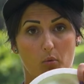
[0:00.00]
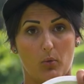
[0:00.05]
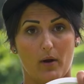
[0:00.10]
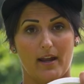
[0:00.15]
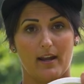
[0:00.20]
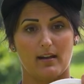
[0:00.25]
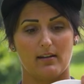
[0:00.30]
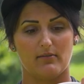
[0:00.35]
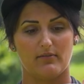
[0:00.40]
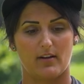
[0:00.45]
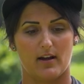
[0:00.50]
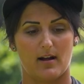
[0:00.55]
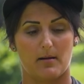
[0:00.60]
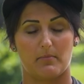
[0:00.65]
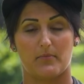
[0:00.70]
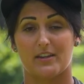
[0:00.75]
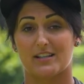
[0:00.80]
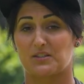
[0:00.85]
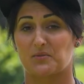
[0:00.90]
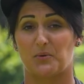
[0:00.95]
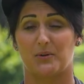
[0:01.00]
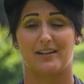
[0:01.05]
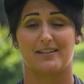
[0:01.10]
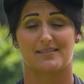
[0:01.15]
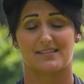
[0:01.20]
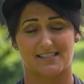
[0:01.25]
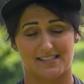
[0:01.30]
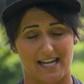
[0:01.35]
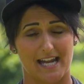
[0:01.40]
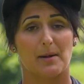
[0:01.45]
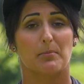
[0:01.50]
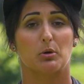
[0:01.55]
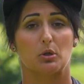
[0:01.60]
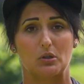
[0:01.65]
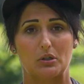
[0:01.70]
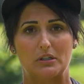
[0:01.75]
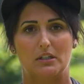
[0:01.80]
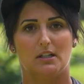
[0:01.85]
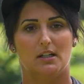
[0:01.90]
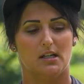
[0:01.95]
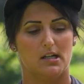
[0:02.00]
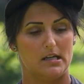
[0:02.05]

Wave. This one is stable.